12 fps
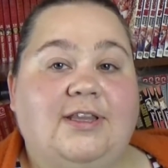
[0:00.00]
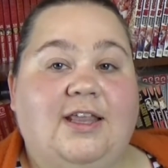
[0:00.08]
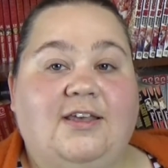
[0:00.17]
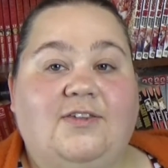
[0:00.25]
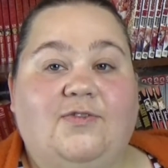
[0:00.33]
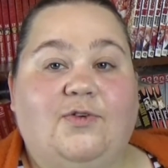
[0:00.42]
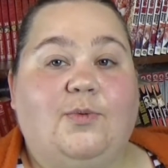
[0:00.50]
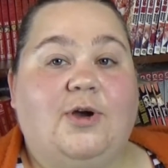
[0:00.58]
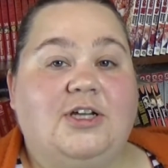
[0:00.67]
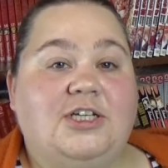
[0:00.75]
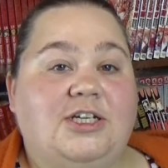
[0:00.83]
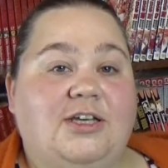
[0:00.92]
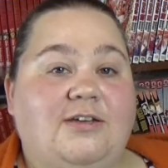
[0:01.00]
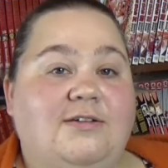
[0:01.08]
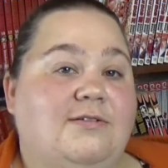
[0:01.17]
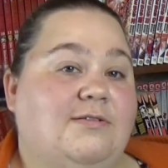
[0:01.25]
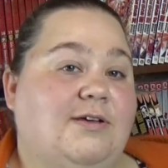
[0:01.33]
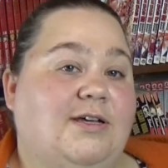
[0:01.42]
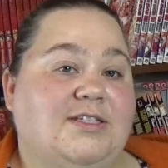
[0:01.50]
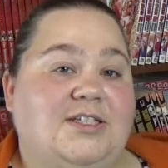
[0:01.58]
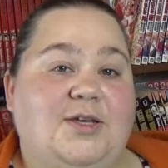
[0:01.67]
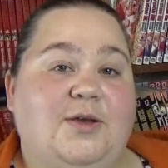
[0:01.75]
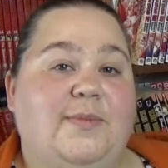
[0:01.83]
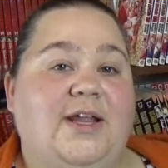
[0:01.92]
Thanks for watching. I'll
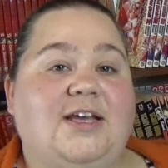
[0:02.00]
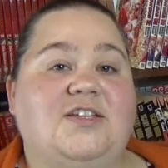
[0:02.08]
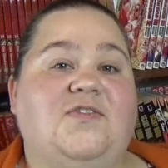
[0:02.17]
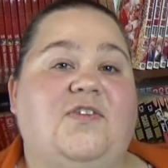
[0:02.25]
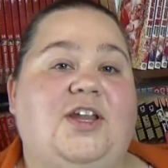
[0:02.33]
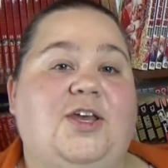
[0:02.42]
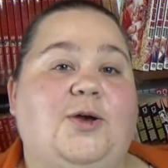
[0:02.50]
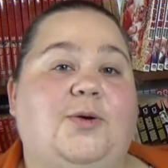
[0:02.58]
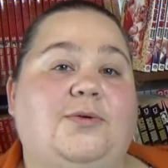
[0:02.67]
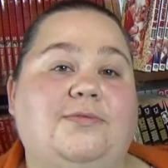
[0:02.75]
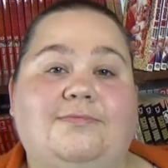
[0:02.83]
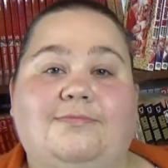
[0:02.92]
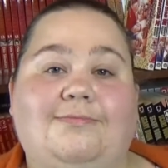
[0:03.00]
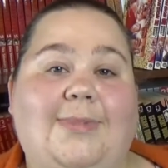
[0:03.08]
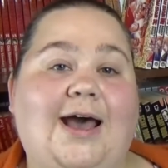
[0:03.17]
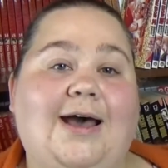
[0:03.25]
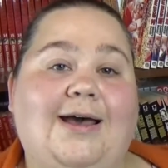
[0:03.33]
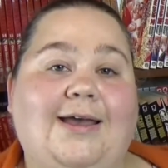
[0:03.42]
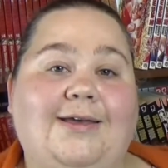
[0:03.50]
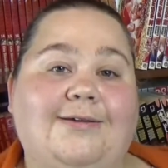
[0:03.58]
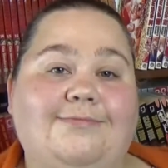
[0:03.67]
see you in my next video. Bye.